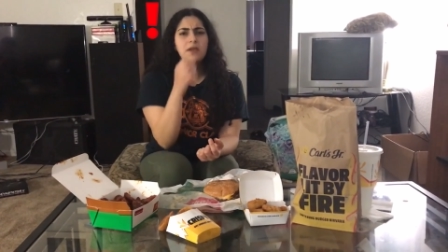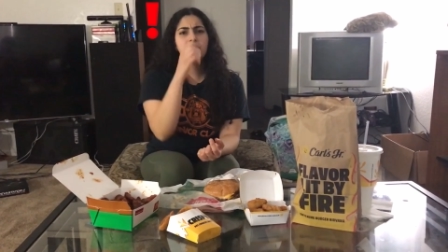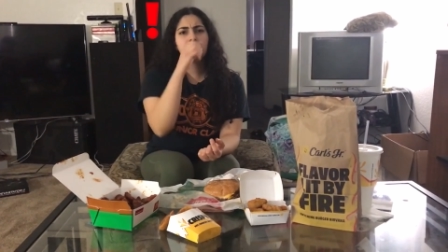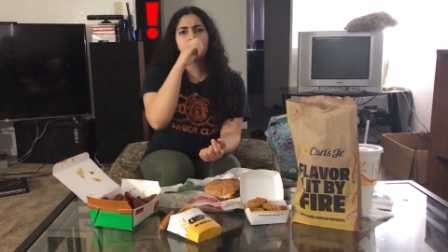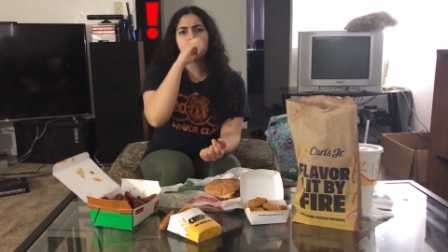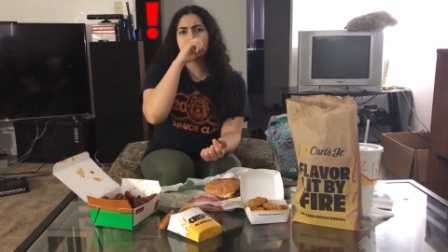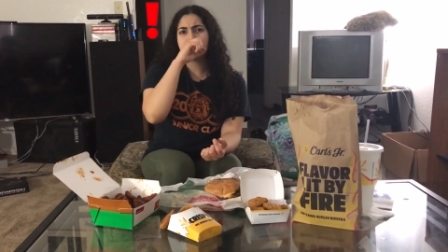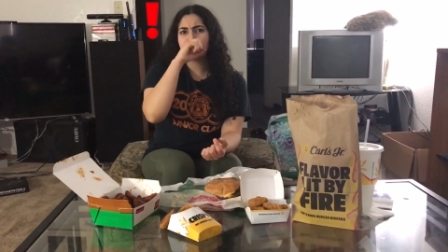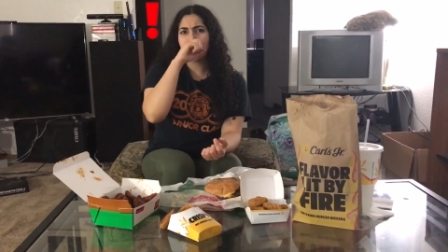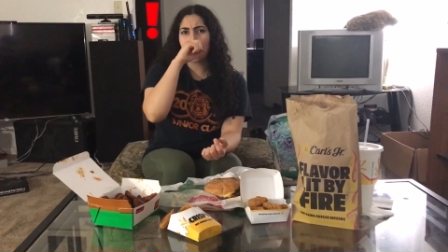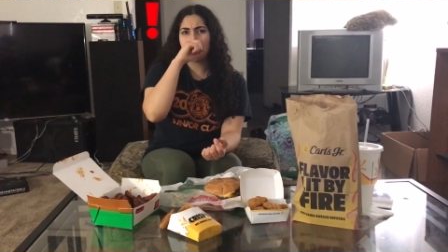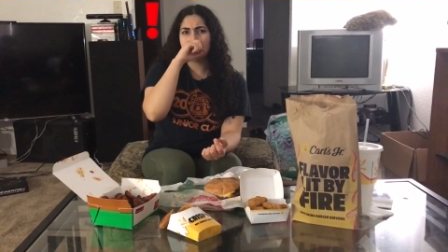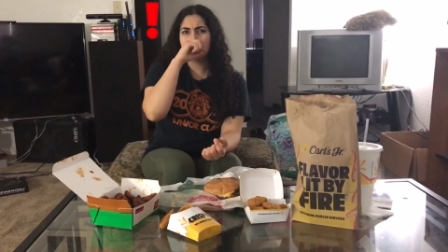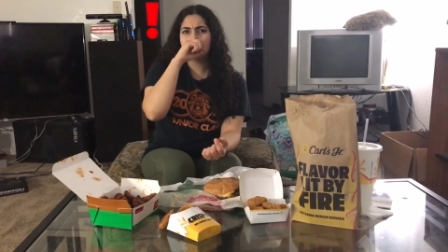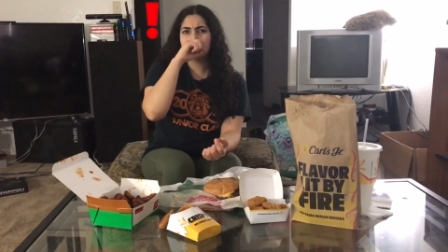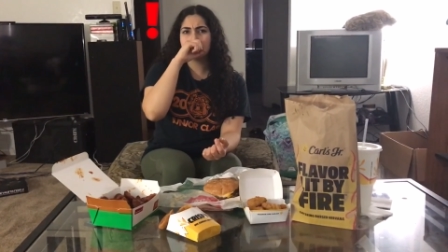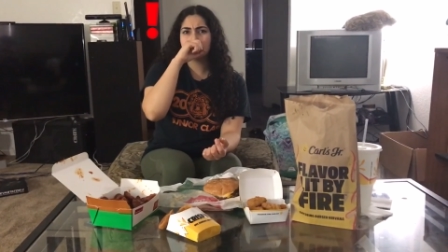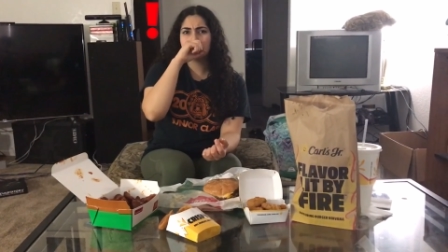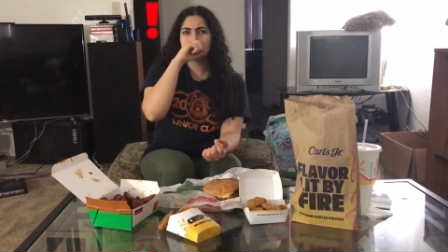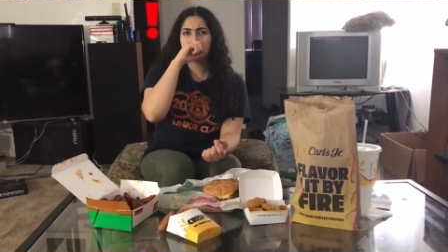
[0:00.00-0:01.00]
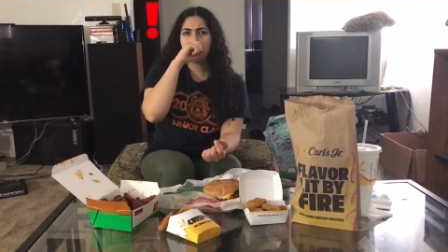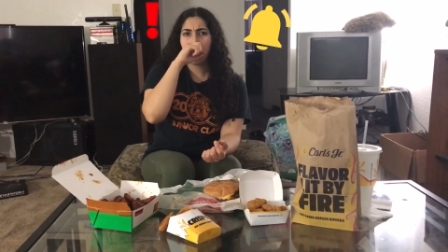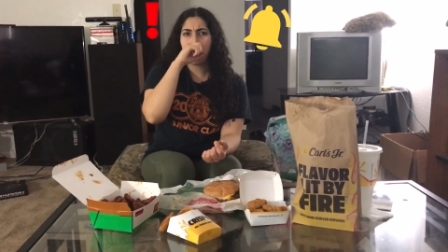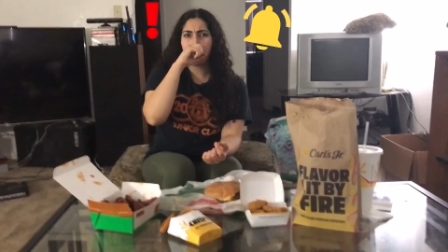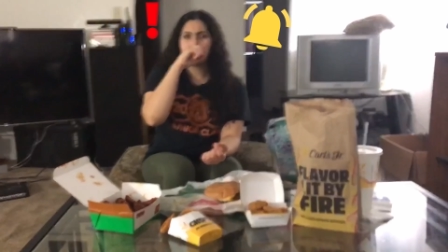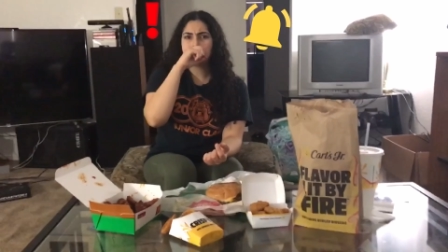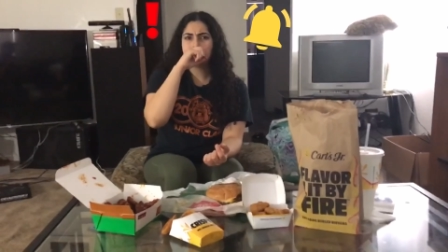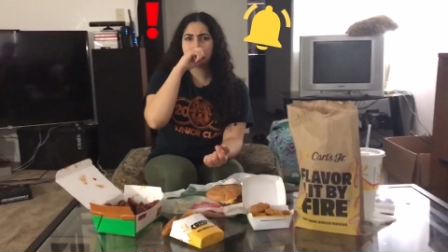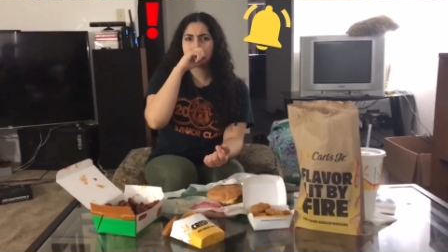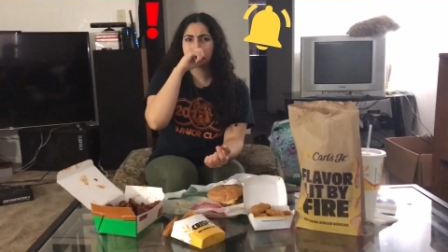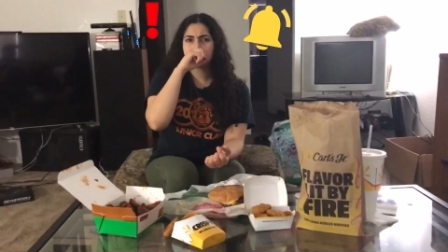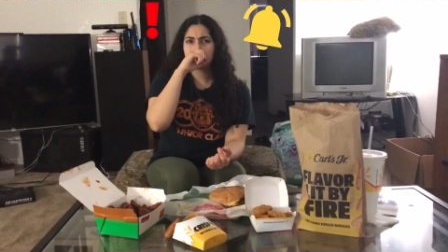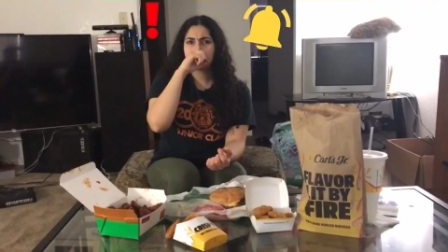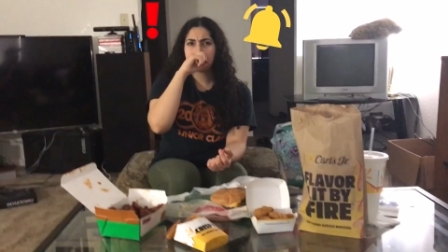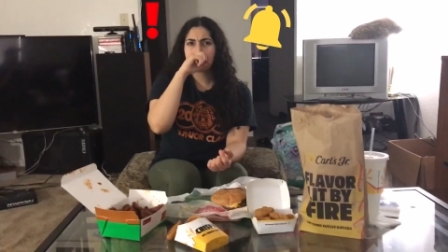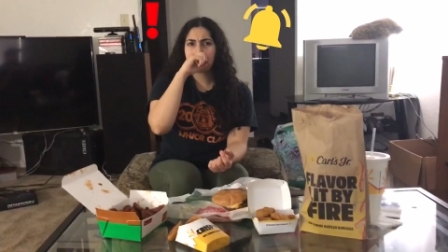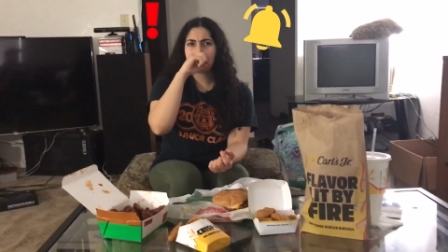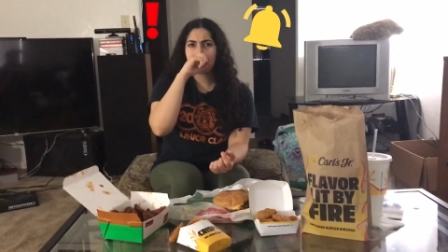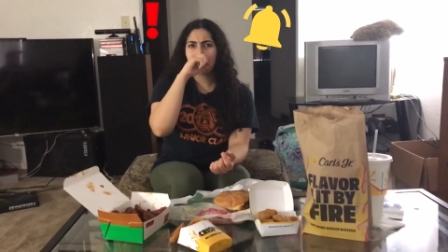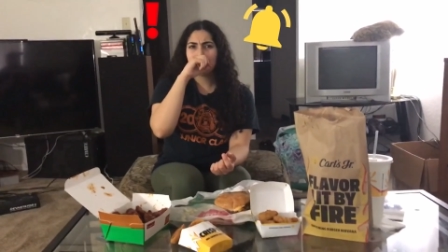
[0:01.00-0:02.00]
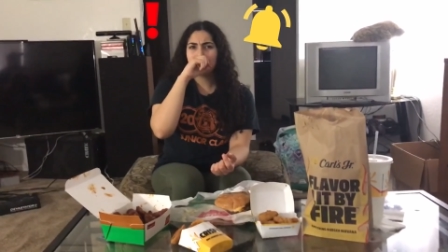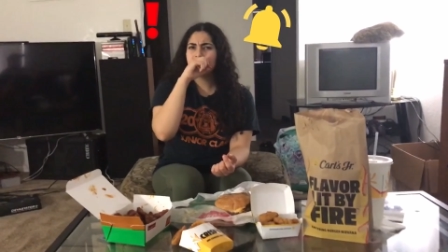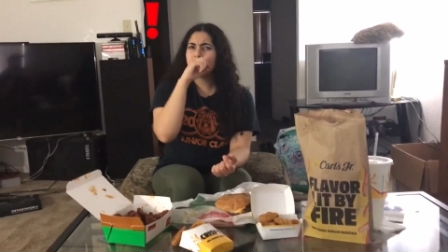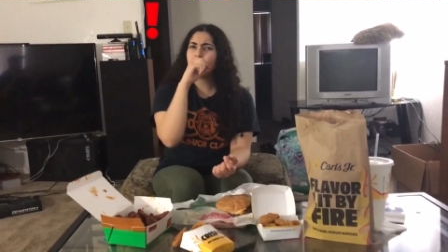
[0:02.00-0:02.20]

Yeah. From Sonic? Oh yeah, Sonic.